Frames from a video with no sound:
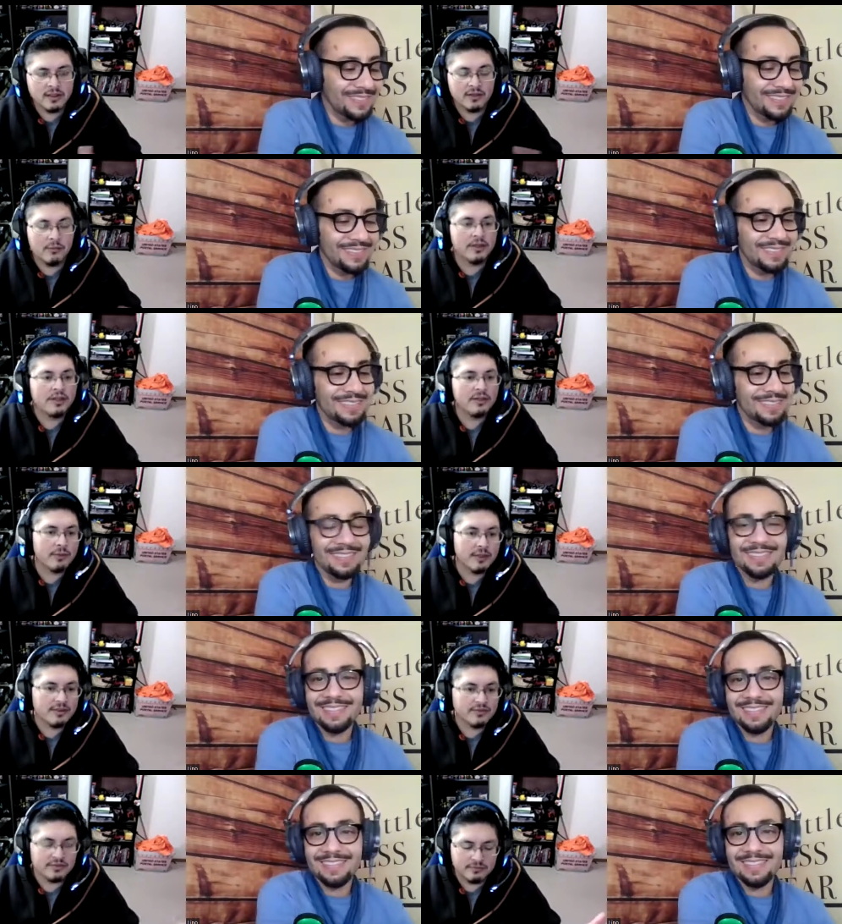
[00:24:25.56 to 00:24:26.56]
Speaker 1: one of the
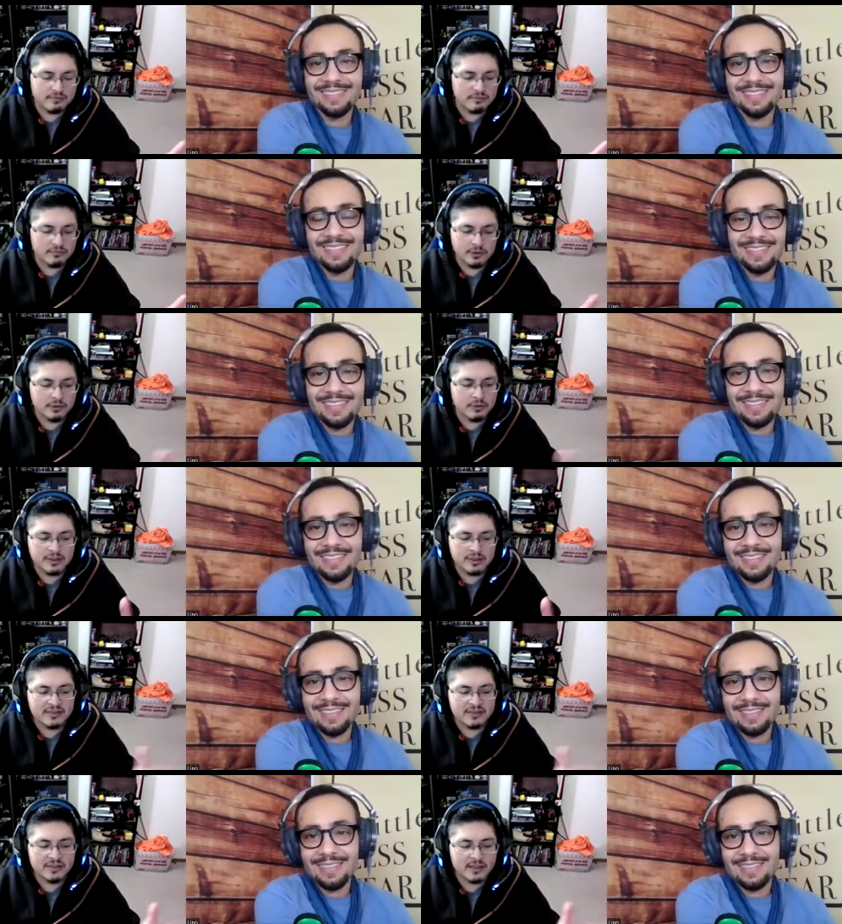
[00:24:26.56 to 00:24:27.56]
ones, real quick,
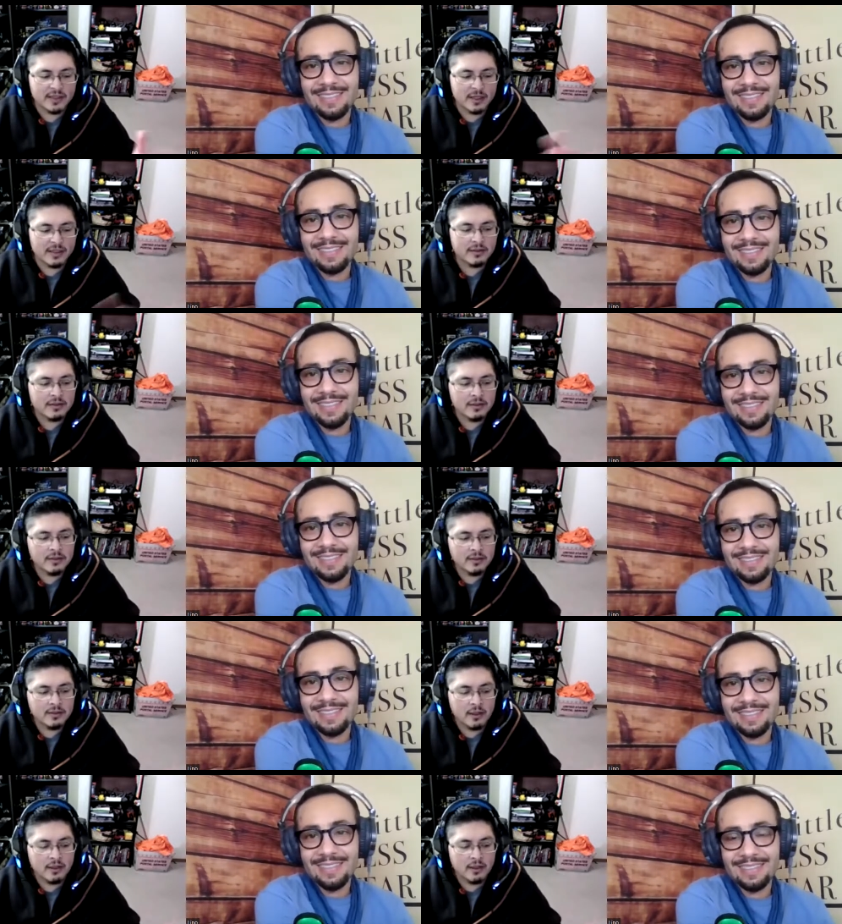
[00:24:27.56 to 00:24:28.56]
that's in the guide.
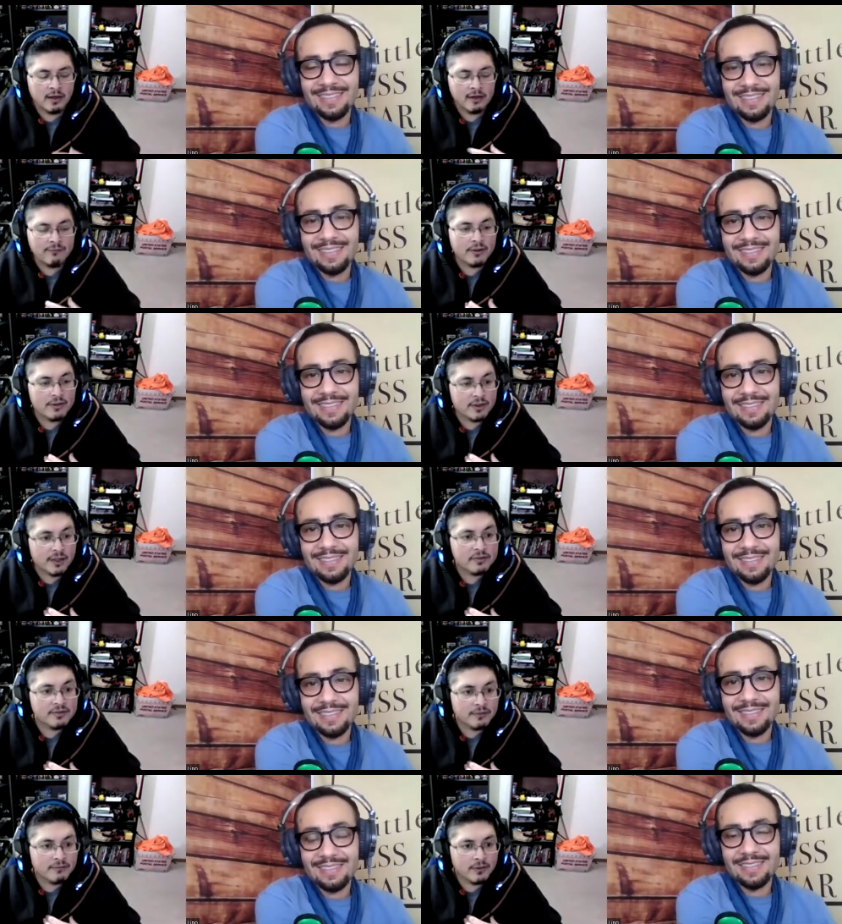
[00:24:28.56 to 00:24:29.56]
Uh, I found out I was
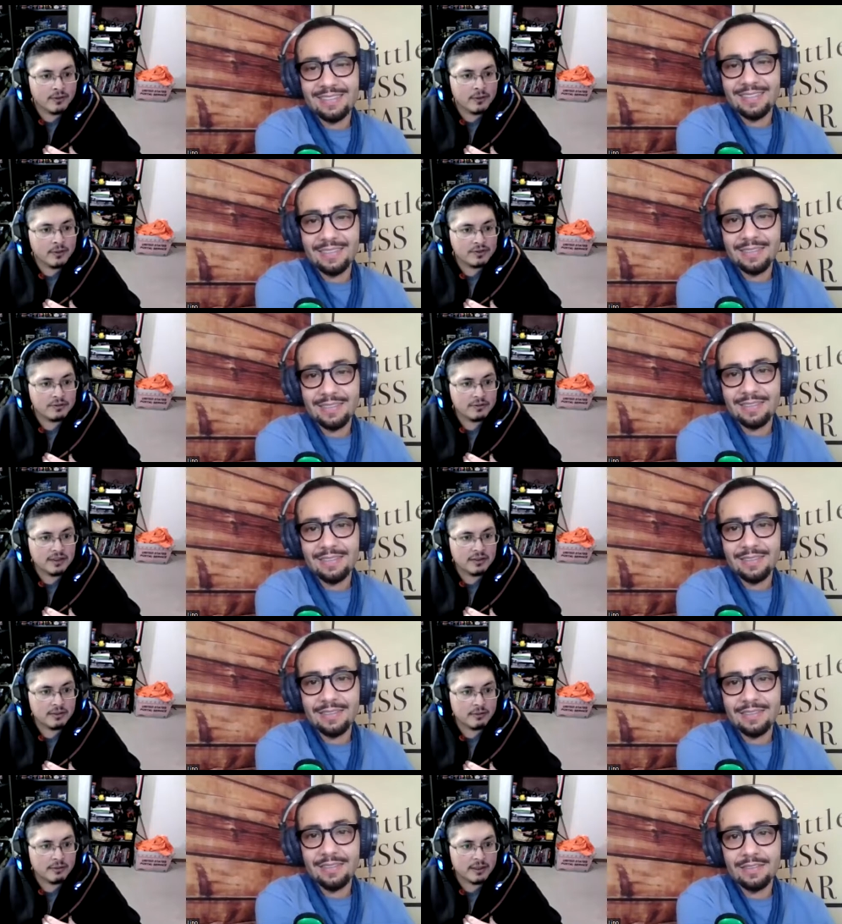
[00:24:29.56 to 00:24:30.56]
a very emotional
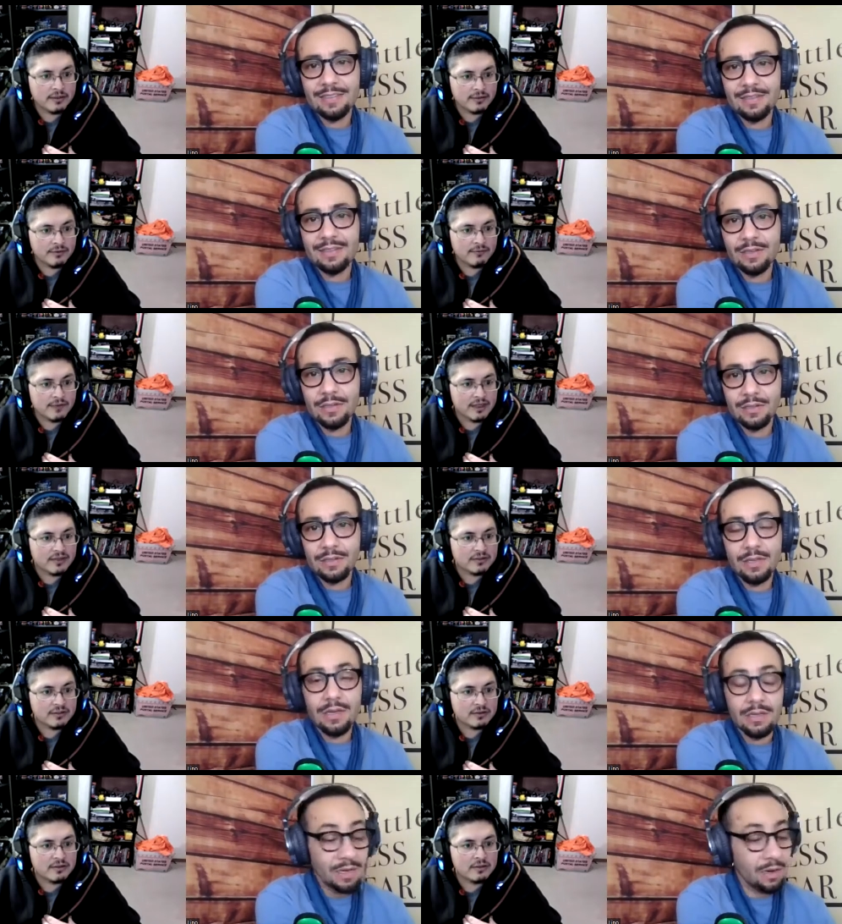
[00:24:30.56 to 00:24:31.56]
eater, right? Through the fasting.
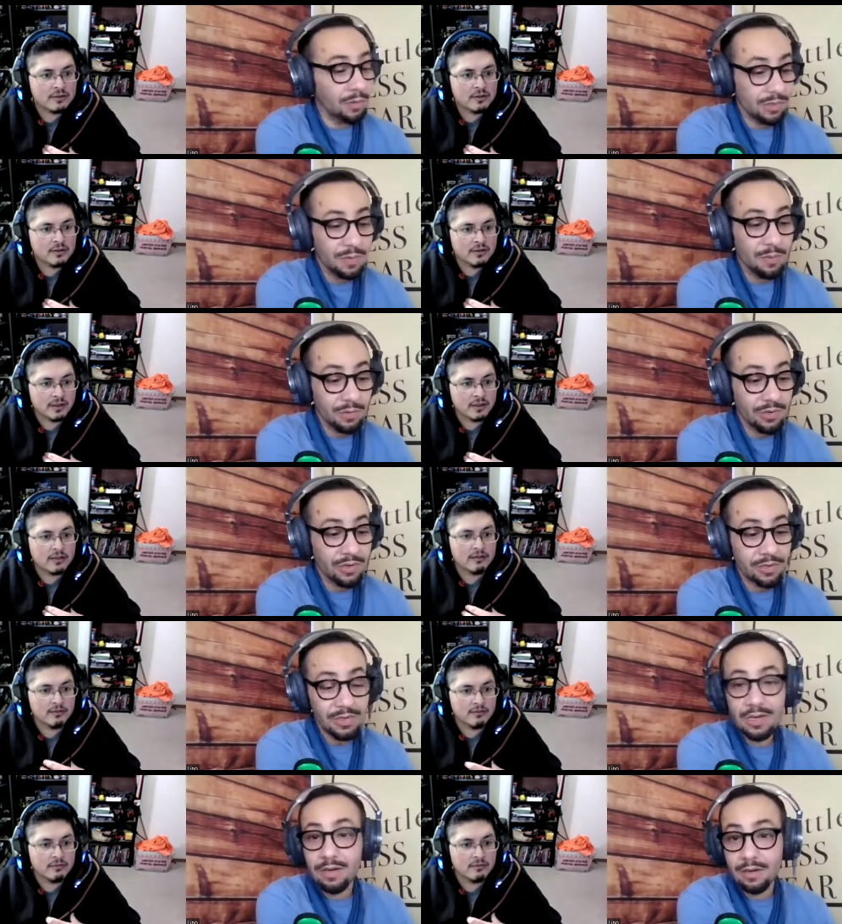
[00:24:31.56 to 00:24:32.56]
Speaker 2: Yeah, most people
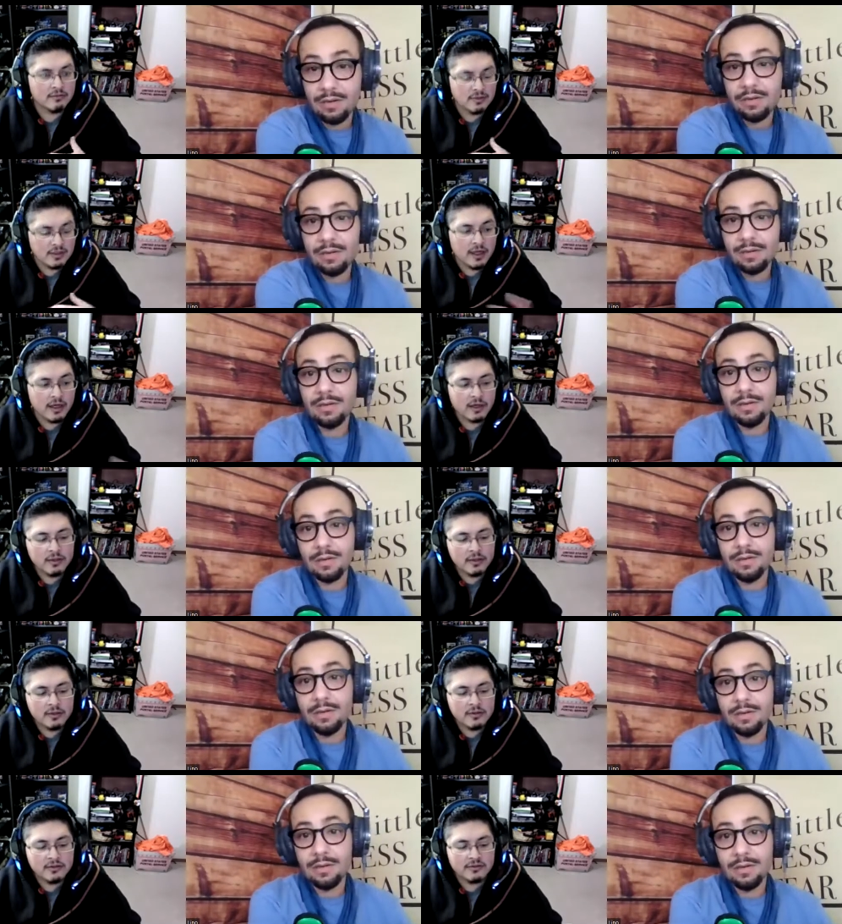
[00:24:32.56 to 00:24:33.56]
are. Yeah.
Speaker 1: Yeah.
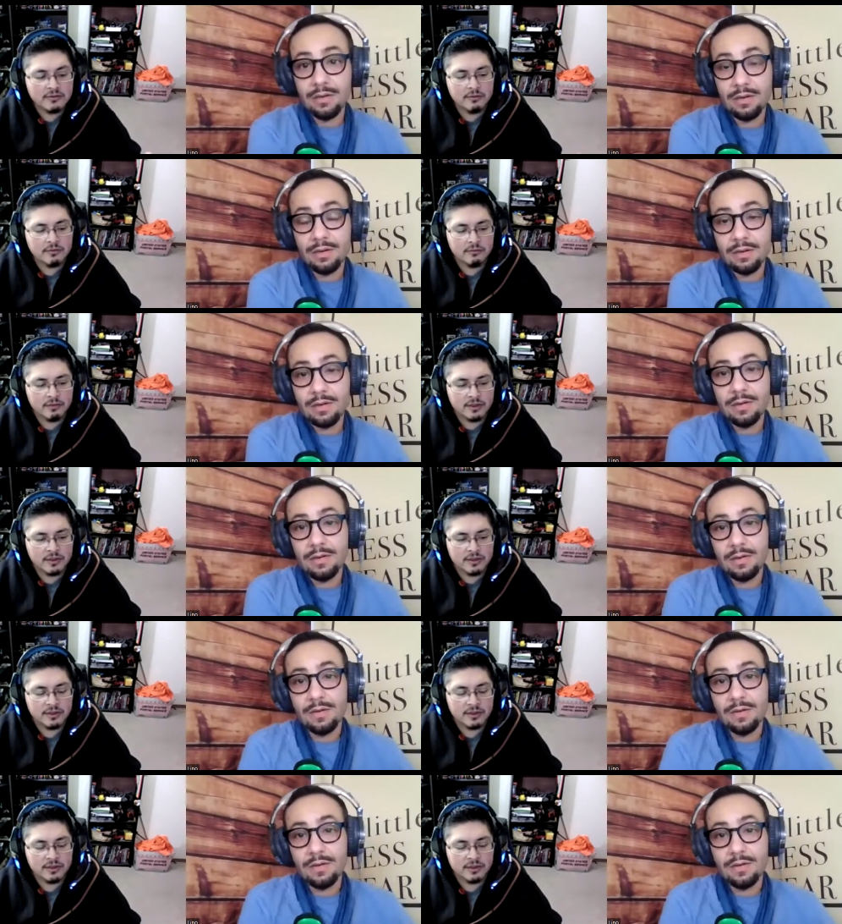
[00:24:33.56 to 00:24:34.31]
So one of the